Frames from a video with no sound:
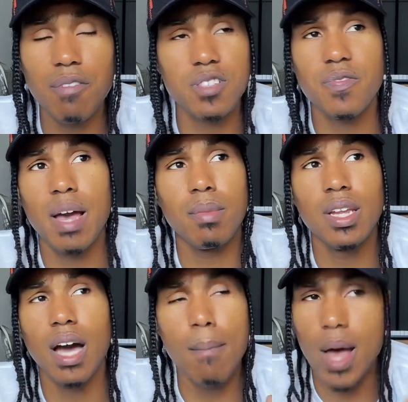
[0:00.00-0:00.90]
died and
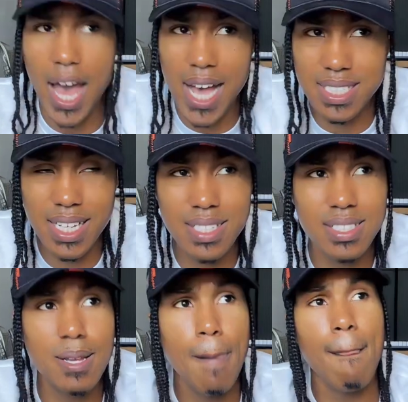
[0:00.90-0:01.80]
he left his family nothing
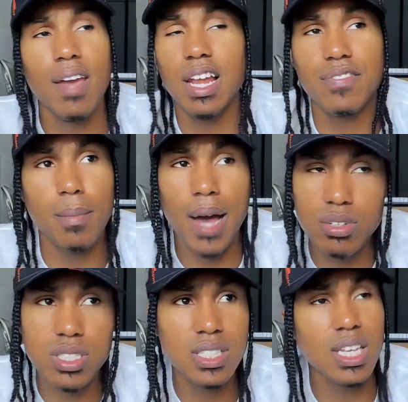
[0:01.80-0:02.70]
but assets.
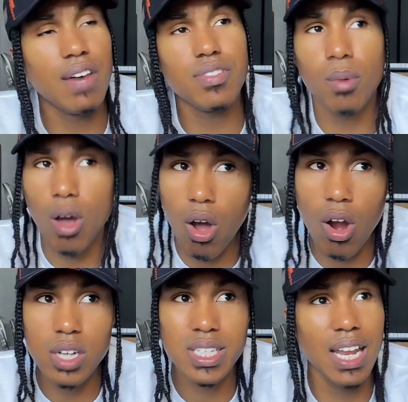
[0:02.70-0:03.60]
He left them
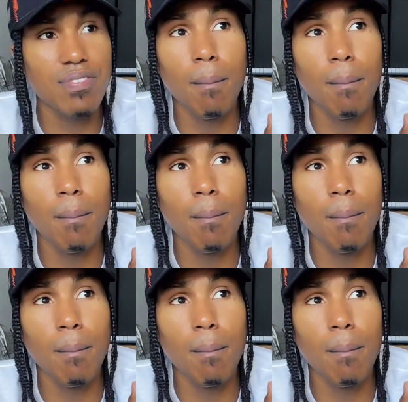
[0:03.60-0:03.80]
houses, he left them